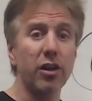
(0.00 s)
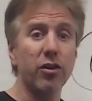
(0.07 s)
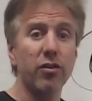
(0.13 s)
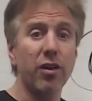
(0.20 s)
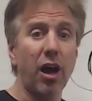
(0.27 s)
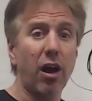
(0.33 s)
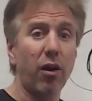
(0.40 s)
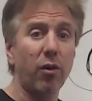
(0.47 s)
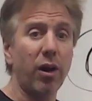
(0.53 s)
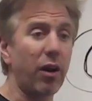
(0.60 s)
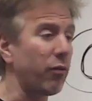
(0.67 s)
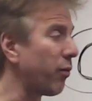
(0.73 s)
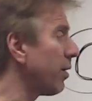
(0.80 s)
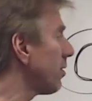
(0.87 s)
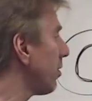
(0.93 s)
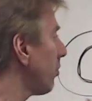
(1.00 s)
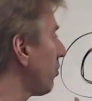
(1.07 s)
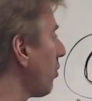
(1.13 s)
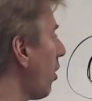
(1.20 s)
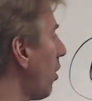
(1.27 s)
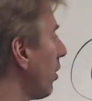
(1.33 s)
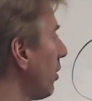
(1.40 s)
you now have written a
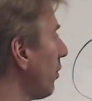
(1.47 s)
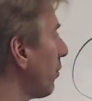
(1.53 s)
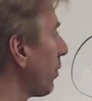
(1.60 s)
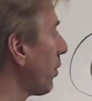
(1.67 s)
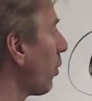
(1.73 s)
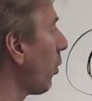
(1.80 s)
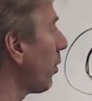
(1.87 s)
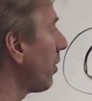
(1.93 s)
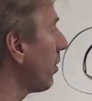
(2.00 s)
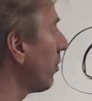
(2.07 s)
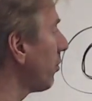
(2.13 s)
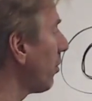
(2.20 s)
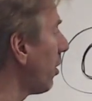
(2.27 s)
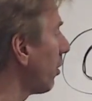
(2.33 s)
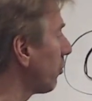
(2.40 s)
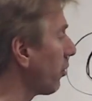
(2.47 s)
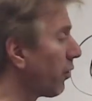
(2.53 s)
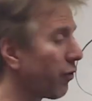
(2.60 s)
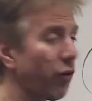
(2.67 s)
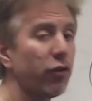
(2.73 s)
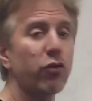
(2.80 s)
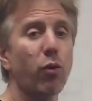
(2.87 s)
song and you've recorded the song. So the
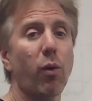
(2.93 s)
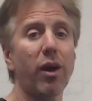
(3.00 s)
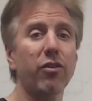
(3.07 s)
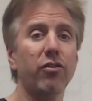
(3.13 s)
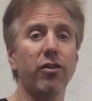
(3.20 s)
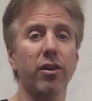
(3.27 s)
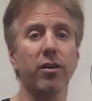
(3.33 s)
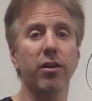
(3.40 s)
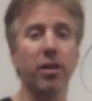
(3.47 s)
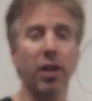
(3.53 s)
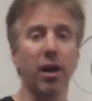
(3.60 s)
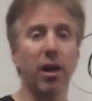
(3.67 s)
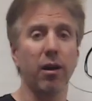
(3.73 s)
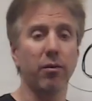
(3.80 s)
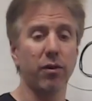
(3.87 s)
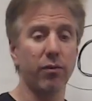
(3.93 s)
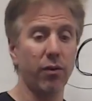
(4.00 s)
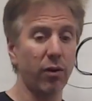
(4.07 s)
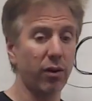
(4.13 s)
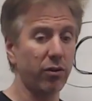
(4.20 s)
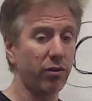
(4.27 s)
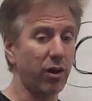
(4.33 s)
first question I'm going to
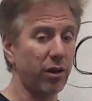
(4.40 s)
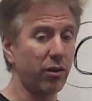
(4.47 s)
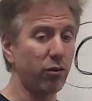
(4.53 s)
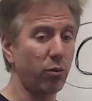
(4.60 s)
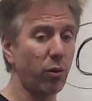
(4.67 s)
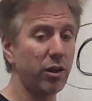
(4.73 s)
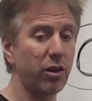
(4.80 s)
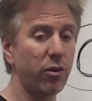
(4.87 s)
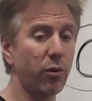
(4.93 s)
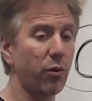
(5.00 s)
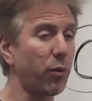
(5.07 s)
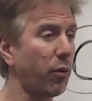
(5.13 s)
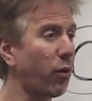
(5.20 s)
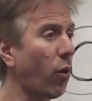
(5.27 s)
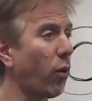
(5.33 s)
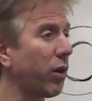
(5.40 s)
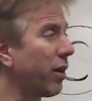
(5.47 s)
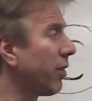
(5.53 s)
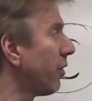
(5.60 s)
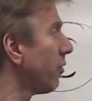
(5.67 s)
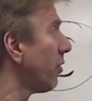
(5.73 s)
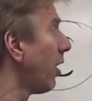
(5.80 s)
focus on is, what do you do with the recording
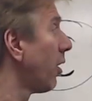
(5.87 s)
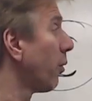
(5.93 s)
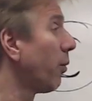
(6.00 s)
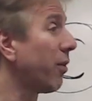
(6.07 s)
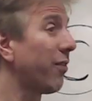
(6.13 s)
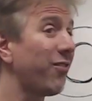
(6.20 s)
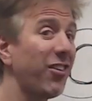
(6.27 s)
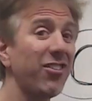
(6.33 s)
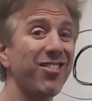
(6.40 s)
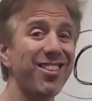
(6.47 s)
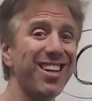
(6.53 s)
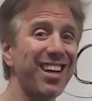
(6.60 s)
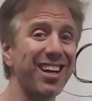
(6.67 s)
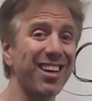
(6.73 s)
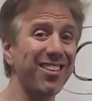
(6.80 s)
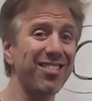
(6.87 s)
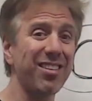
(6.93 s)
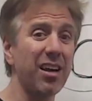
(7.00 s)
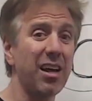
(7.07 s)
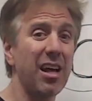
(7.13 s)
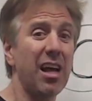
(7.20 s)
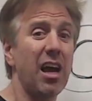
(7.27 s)
of the song? Well, the first thing is
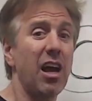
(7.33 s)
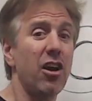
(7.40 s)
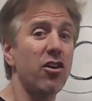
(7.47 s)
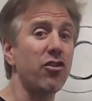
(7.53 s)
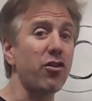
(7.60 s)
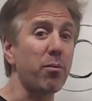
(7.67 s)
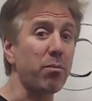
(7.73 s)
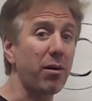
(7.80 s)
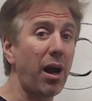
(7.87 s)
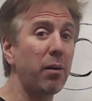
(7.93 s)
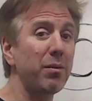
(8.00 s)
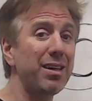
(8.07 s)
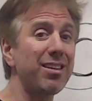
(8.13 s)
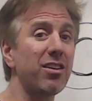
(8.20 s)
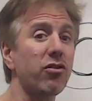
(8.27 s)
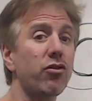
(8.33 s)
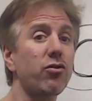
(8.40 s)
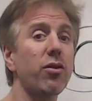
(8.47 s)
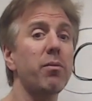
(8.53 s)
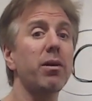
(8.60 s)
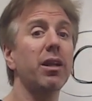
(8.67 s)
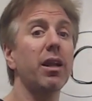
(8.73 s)
you should probably
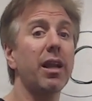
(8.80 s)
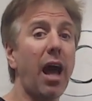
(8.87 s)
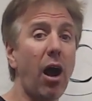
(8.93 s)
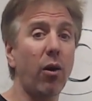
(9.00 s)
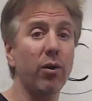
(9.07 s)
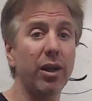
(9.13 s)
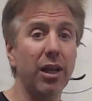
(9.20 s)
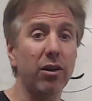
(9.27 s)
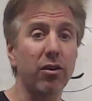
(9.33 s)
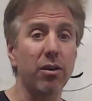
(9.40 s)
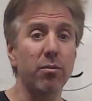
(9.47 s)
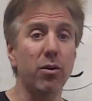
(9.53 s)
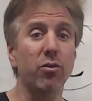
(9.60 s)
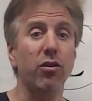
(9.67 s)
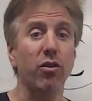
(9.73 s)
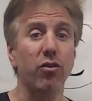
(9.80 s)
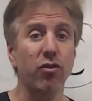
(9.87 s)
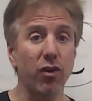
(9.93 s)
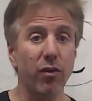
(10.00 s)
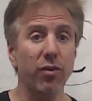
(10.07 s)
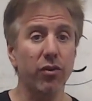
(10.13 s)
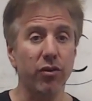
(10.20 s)
distribute it out into the music
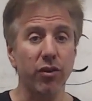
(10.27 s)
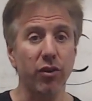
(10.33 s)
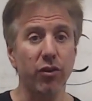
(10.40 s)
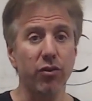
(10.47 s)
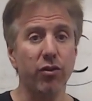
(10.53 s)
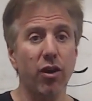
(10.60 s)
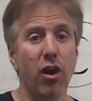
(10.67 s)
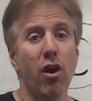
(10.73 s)
services